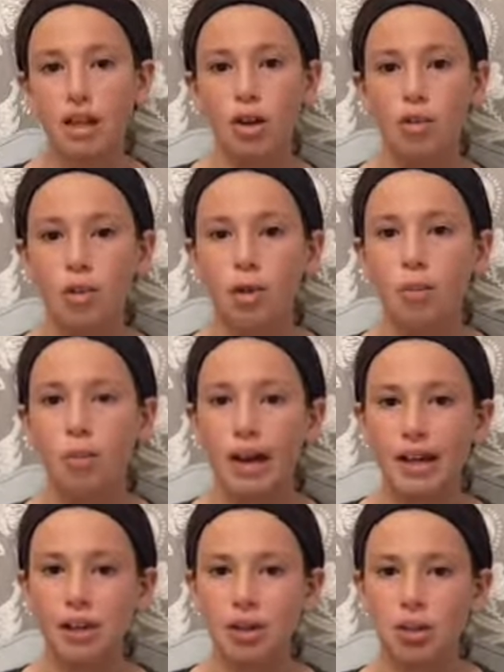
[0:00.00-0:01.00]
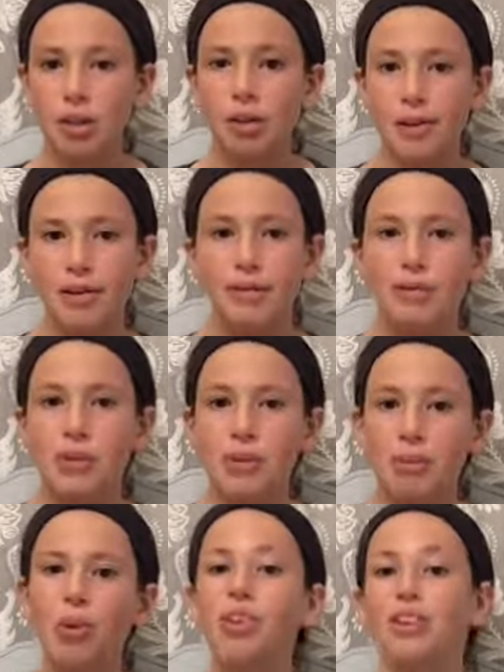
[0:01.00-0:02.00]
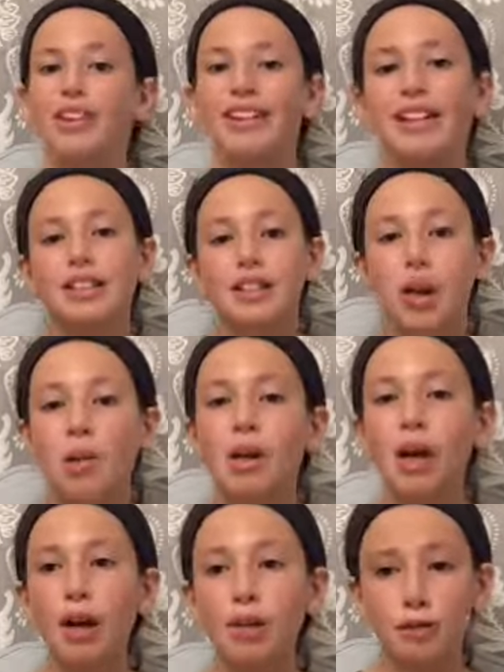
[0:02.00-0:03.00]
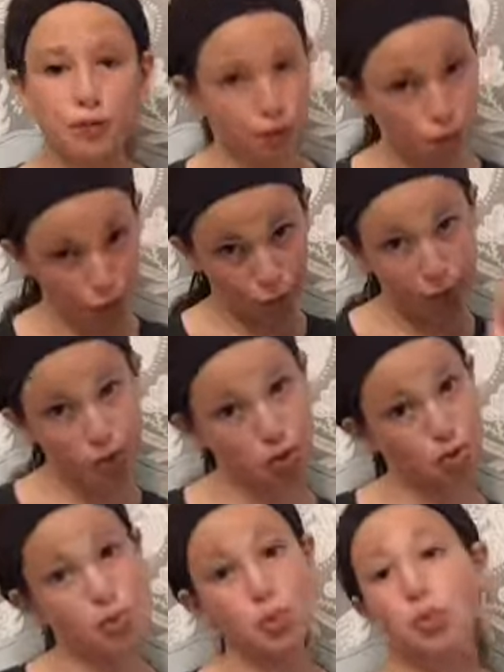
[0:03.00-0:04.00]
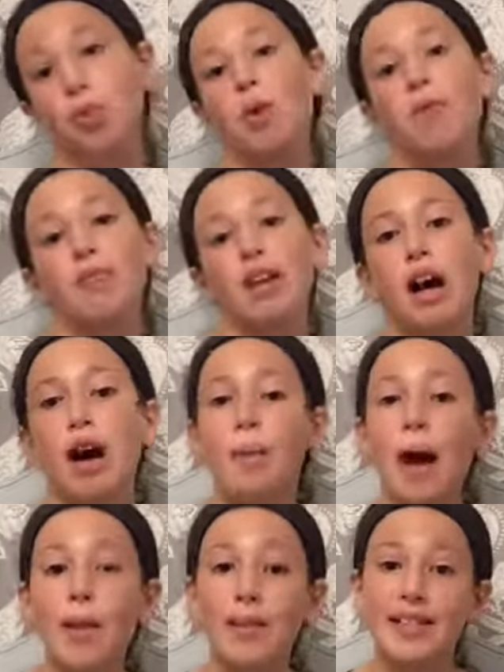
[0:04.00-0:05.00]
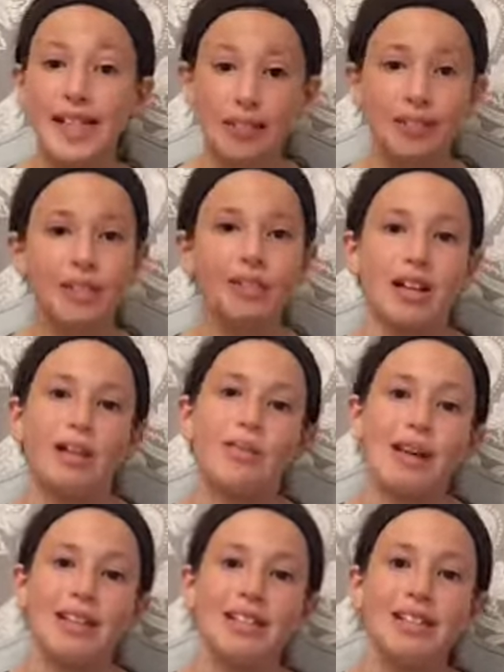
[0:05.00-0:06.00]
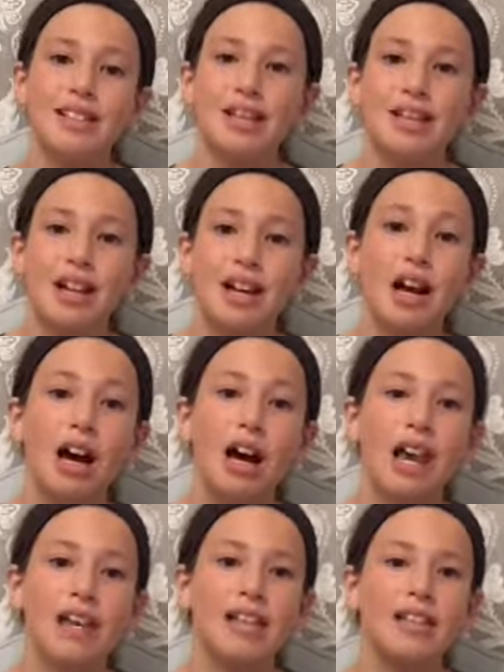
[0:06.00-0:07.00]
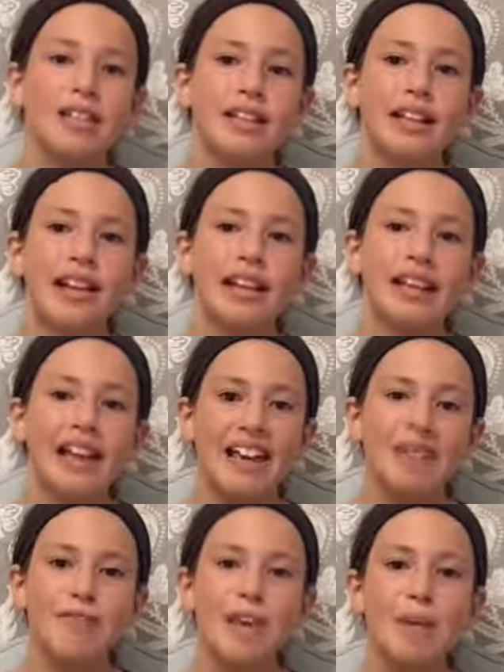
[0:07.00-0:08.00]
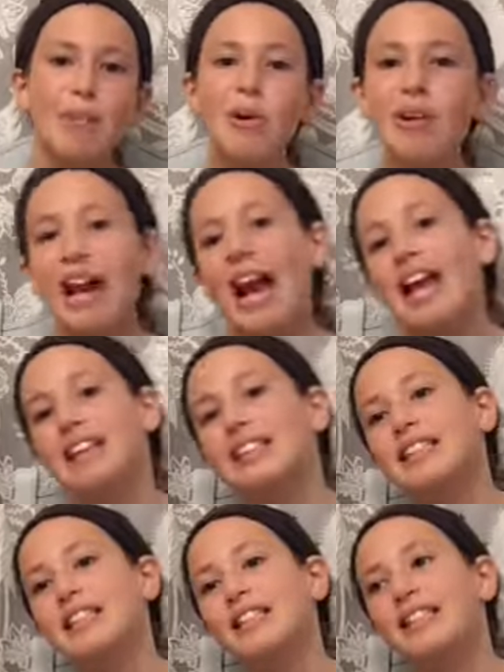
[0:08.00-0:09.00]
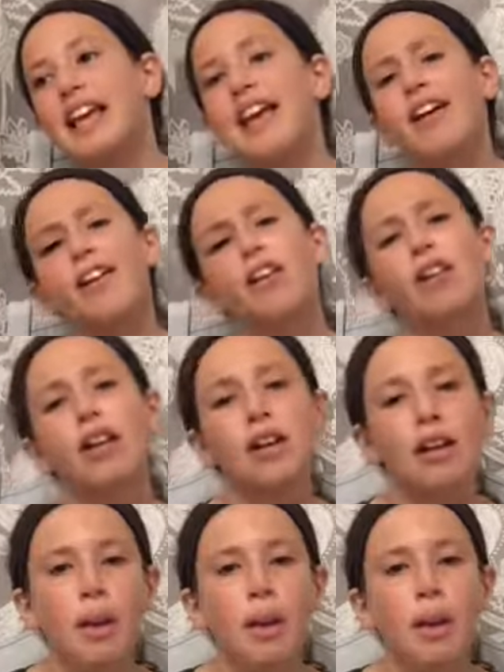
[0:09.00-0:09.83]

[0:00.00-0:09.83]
over my 2 years of doing bullet journaling. So first tool I would definitely recommend is getting a Faber-Castell